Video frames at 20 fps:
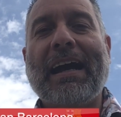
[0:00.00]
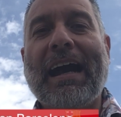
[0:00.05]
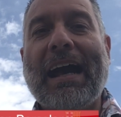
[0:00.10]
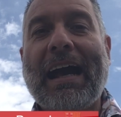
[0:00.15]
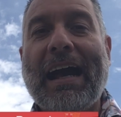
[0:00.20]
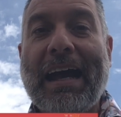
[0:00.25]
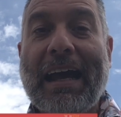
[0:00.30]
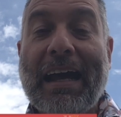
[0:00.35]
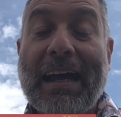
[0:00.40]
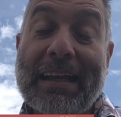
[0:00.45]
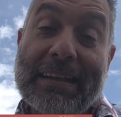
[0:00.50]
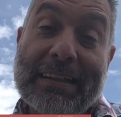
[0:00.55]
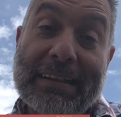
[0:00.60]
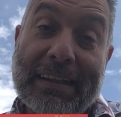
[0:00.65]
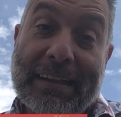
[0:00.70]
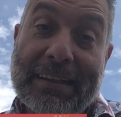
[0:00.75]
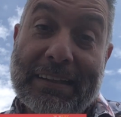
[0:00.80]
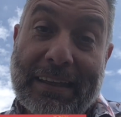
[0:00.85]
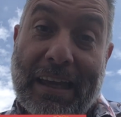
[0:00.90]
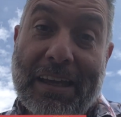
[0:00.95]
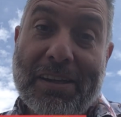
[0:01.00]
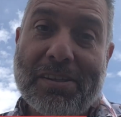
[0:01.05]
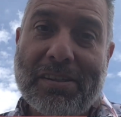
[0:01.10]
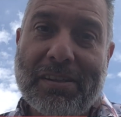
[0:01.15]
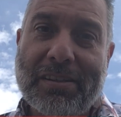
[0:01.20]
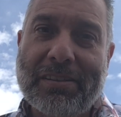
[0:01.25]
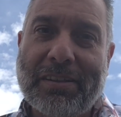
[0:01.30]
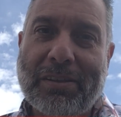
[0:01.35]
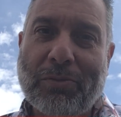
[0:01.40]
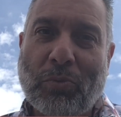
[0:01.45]
And
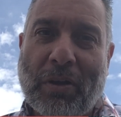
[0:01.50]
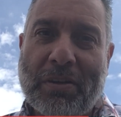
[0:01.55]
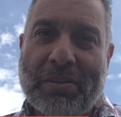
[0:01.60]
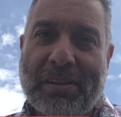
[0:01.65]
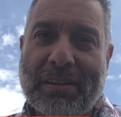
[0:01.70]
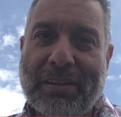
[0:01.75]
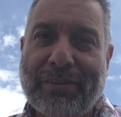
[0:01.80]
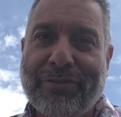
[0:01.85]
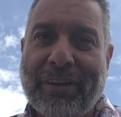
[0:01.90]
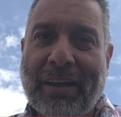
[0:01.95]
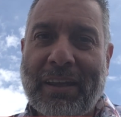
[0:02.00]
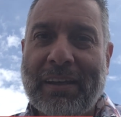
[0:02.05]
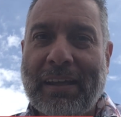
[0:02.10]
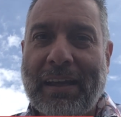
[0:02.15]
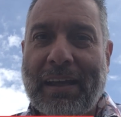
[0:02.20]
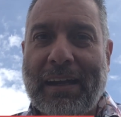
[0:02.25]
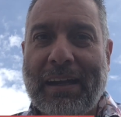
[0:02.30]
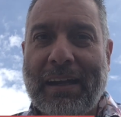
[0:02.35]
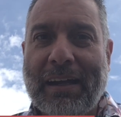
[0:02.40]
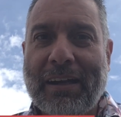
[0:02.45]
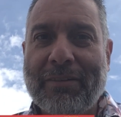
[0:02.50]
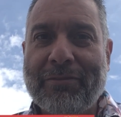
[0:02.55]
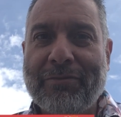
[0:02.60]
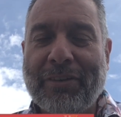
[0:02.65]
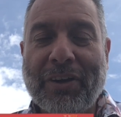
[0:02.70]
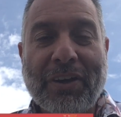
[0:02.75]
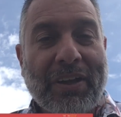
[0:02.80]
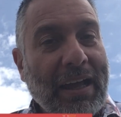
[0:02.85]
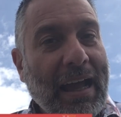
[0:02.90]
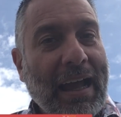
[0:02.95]
yes, the ones that defend are
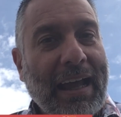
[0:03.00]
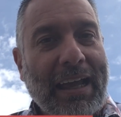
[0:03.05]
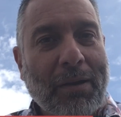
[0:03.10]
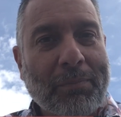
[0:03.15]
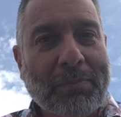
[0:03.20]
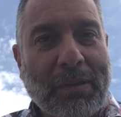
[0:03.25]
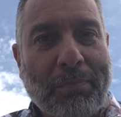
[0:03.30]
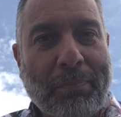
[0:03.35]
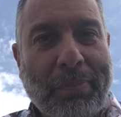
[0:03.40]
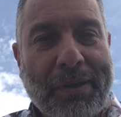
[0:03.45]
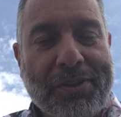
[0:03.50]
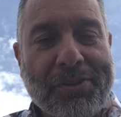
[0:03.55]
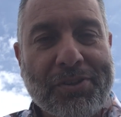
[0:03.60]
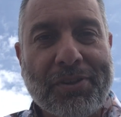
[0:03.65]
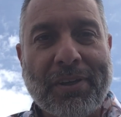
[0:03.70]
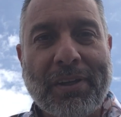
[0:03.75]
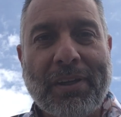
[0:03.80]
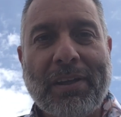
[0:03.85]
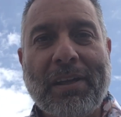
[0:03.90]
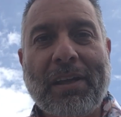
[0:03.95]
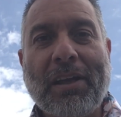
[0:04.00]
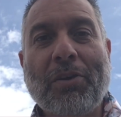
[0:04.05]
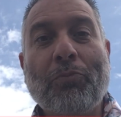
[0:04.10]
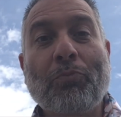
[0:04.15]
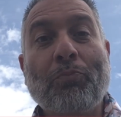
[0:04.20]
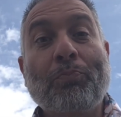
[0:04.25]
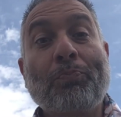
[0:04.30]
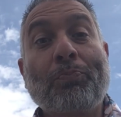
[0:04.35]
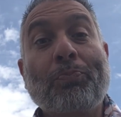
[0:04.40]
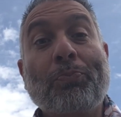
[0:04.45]
very high up the pitch,
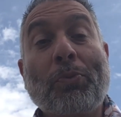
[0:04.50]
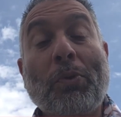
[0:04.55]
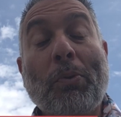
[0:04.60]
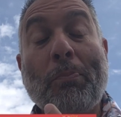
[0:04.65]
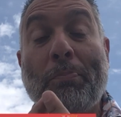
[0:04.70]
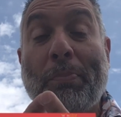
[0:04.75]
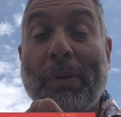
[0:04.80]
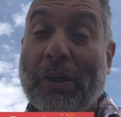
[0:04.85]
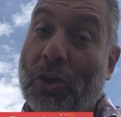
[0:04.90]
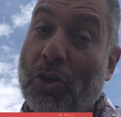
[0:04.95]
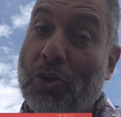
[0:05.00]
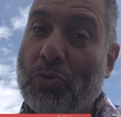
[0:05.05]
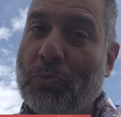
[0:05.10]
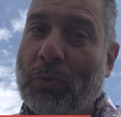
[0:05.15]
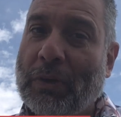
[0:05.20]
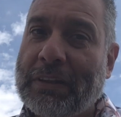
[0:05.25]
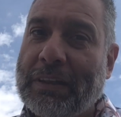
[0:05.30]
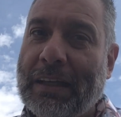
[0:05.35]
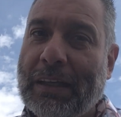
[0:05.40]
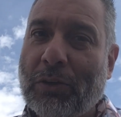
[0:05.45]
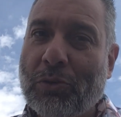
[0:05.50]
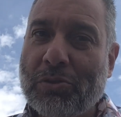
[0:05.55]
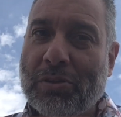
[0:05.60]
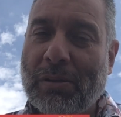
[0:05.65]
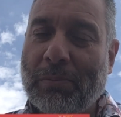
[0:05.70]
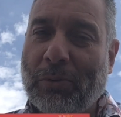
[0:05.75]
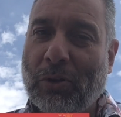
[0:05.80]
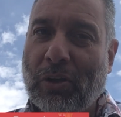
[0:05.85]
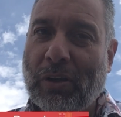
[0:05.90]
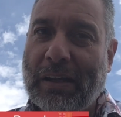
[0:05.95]
because when they lose
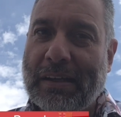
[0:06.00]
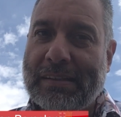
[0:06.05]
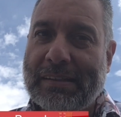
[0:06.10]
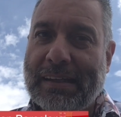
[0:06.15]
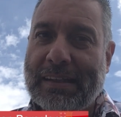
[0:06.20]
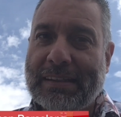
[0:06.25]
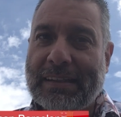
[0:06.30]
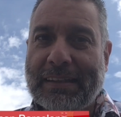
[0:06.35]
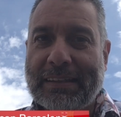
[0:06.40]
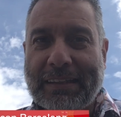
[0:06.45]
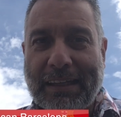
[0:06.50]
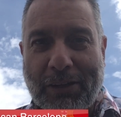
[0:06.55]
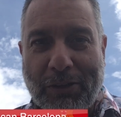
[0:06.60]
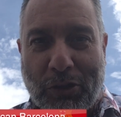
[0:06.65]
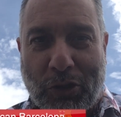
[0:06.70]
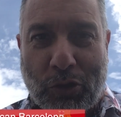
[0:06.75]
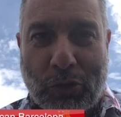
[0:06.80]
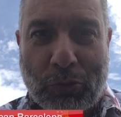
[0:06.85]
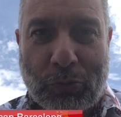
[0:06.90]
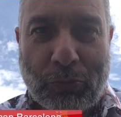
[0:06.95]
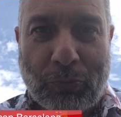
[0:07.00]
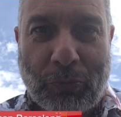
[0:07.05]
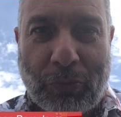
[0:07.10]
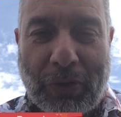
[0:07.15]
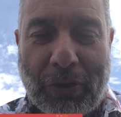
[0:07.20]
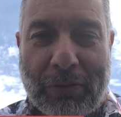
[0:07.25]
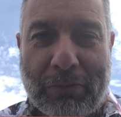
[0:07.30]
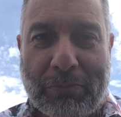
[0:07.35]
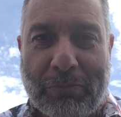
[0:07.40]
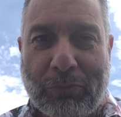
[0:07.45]
the ball at City, they
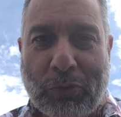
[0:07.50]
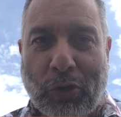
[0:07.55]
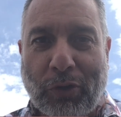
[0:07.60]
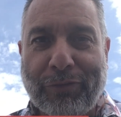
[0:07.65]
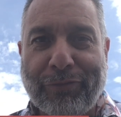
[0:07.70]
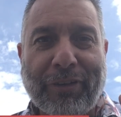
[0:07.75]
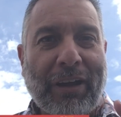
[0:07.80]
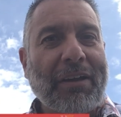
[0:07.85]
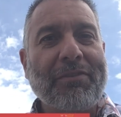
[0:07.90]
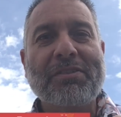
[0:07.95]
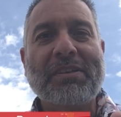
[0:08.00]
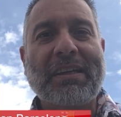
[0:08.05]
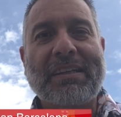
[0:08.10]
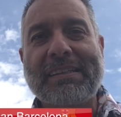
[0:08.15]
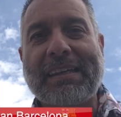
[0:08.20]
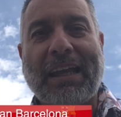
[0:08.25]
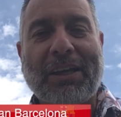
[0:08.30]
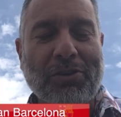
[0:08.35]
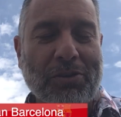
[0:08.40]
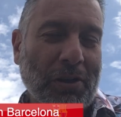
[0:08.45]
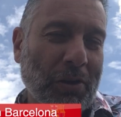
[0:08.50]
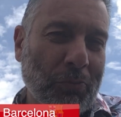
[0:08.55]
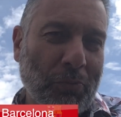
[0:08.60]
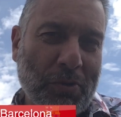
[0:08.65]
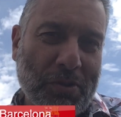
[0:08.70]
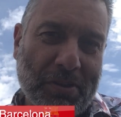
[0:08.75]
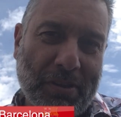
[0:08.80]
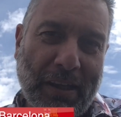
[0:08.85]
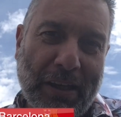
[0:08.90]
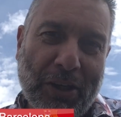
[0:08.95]
got 5-6 seconds
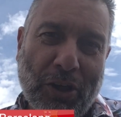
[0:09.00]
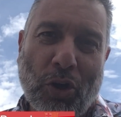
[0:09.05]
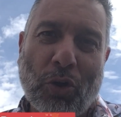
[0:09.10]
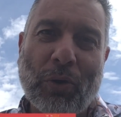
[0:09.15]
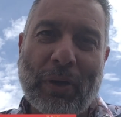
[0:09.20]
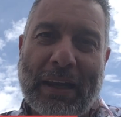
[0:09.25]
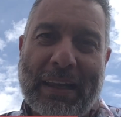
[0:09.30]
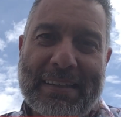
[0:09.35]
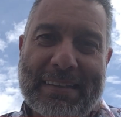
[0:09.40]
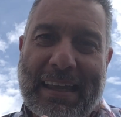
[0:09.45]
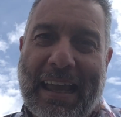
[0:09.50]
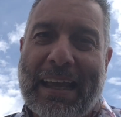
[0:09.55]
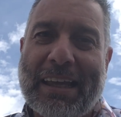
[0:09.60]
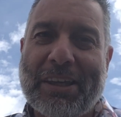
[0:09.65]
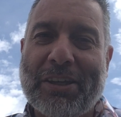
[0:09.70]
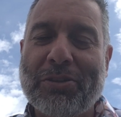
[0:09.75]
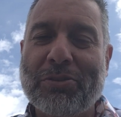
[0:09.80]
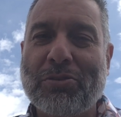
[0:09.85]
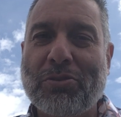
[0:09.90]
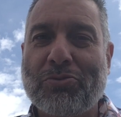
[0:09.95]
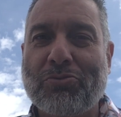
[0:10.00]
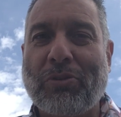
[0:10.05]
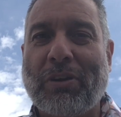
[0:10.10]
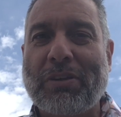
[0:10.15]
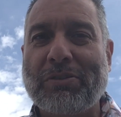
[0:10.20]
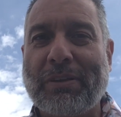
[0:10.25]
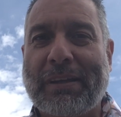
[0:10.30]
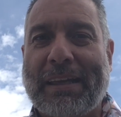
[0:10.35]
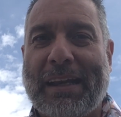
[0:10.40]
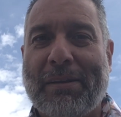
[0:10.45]
which they go and attack you to try
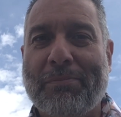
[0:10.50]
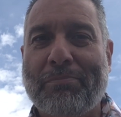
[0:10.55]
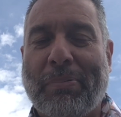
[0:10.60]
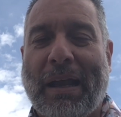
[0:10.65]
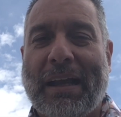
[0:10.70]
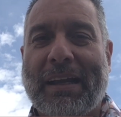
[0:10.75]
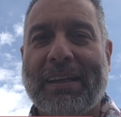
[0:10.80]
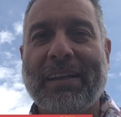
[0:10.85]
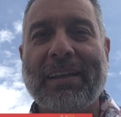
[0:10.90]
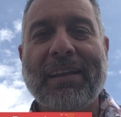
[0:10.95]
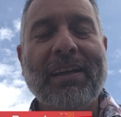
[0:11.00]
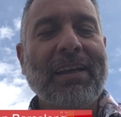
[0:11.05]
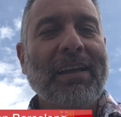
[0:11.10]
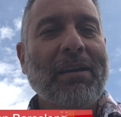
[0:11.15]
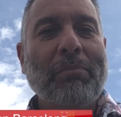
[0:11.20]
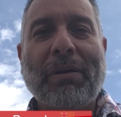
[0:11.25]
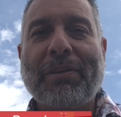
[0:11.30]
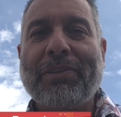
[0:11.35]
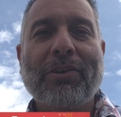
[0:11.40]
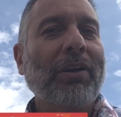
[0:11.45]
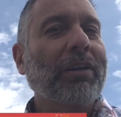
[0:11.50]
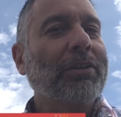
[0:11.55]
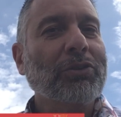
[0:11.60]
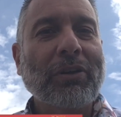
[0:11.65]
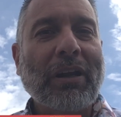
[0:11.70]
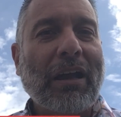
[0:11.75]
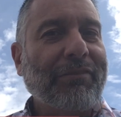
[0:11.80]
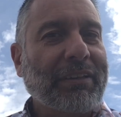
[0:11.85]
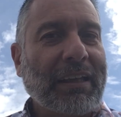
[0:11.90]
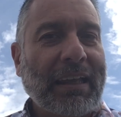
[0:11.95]
to get it back. Barcelona
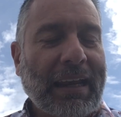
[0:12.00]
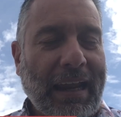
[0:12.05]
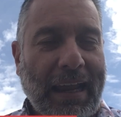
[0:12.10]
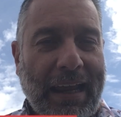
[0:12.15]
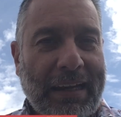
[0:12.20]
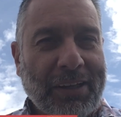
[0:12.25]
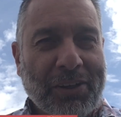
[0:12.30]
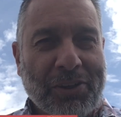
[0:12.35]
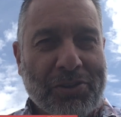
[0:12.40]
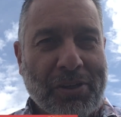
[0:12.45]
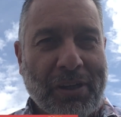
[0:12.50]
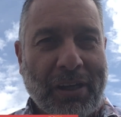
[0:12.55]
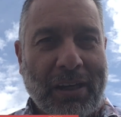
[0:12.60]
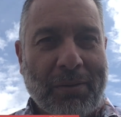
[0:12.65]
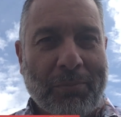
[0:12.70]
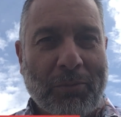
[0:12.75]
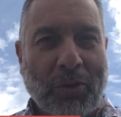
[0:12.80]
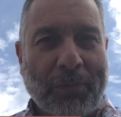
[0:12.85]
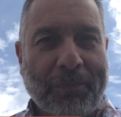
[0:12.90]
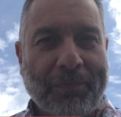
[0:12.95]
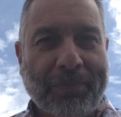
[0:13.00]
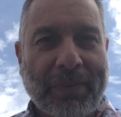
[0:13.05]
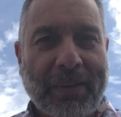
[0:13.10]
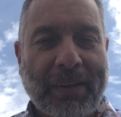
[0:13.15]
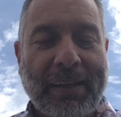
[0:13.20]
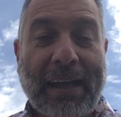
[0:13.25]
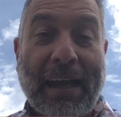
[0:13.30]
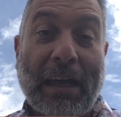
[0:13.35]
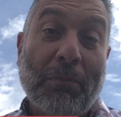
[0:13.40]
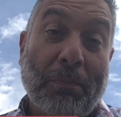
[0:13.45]
don't have that energy anymore,
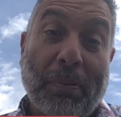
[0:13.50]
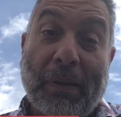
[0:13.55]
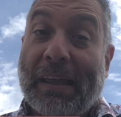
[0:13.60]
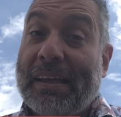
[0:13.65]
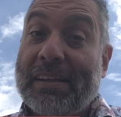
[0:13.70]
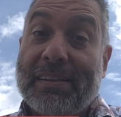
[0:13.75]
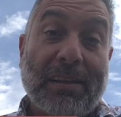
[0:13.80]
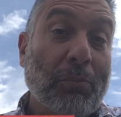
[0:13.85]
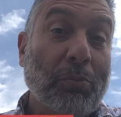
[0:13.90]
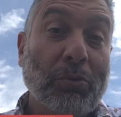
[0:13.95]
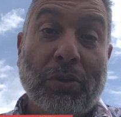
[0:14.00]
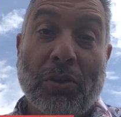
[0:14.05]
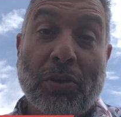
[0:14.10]
and players that